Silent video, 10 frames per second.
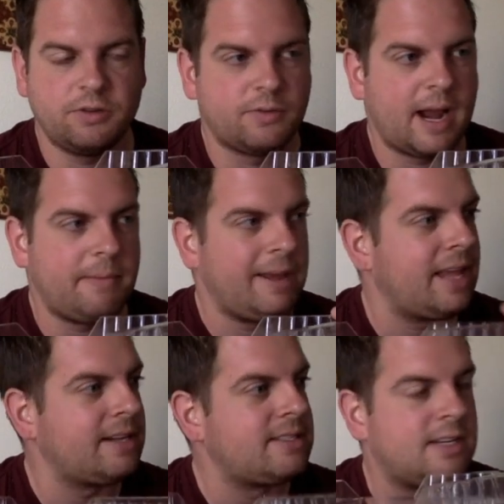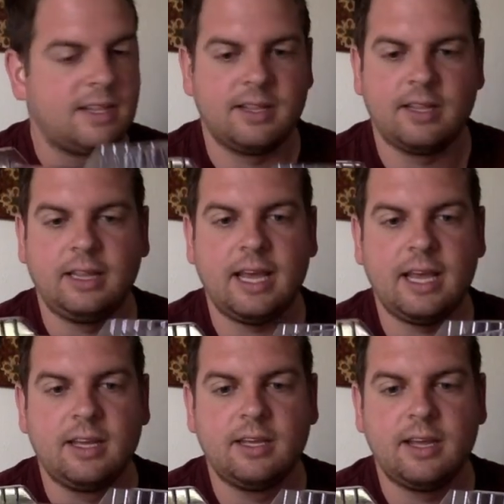goes right up against the
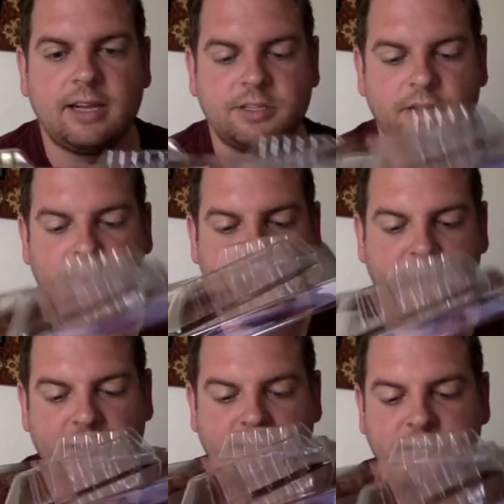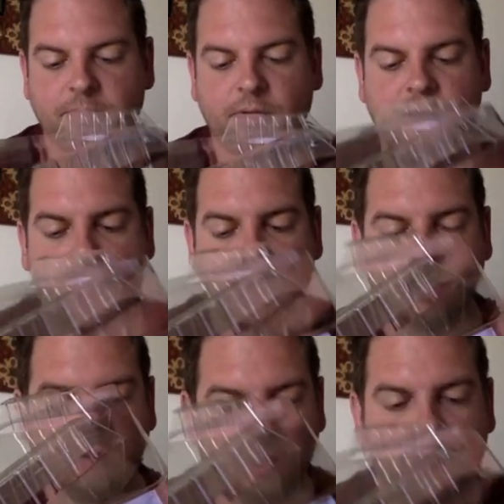lid, and so it'll be able to support and
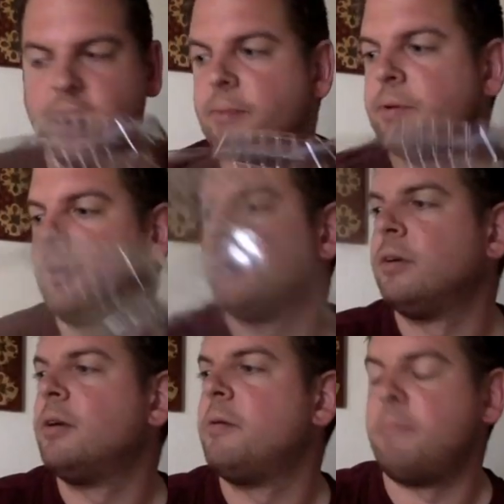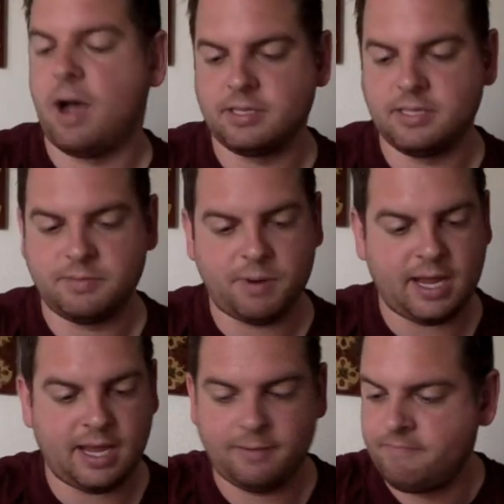you won't end up with your boxes
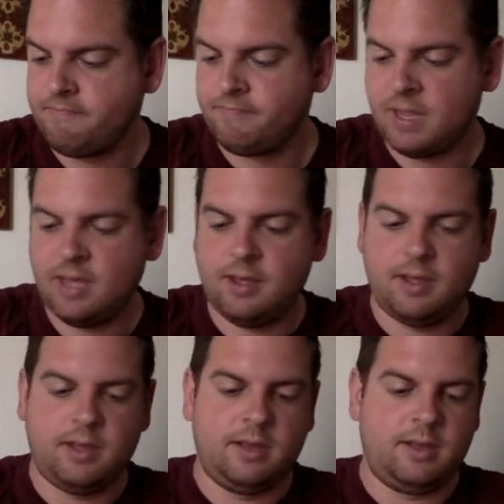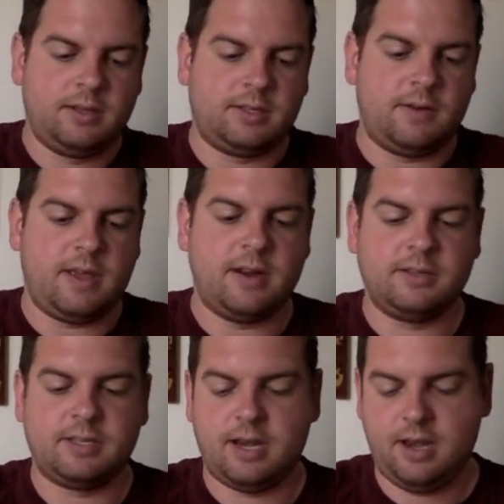breaking. So
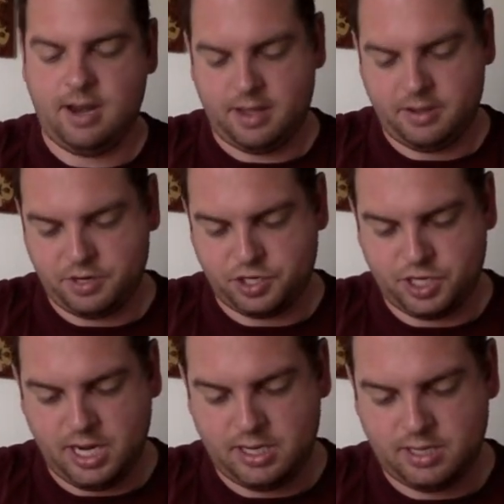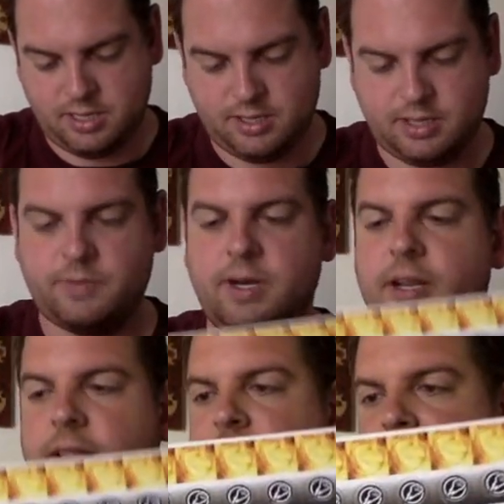here's another sheet. This
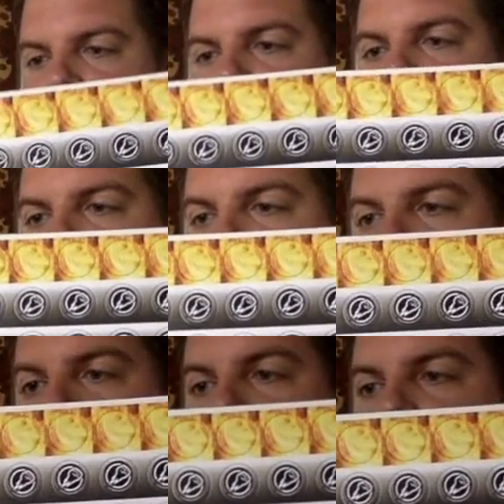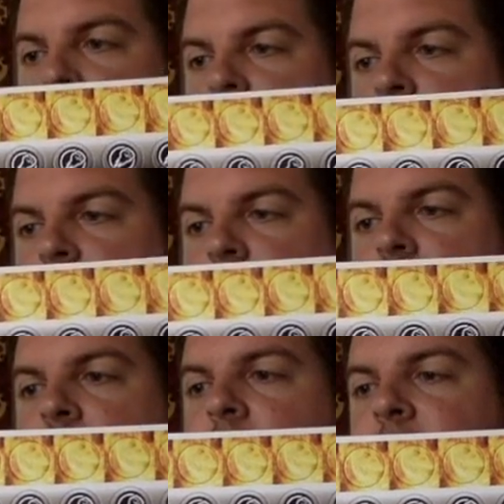one, that's a brand new. This
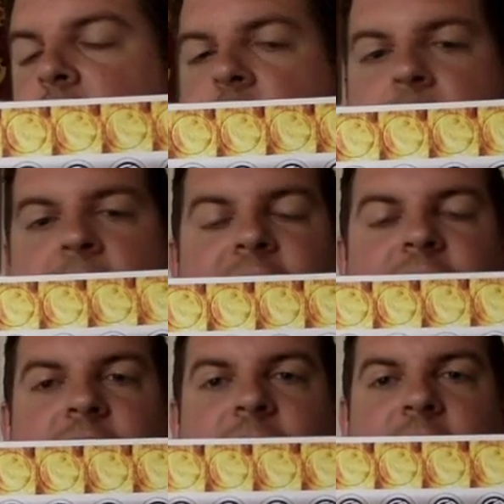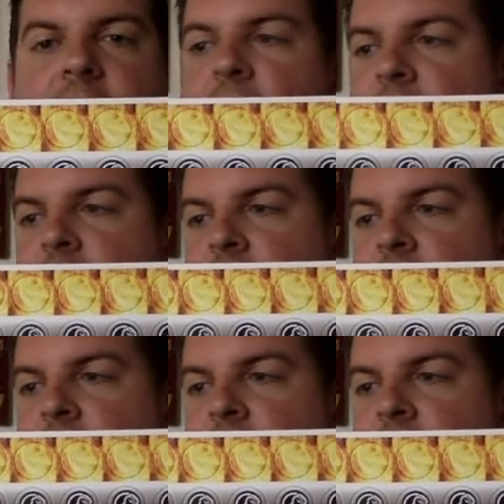is on the back. It says Fire.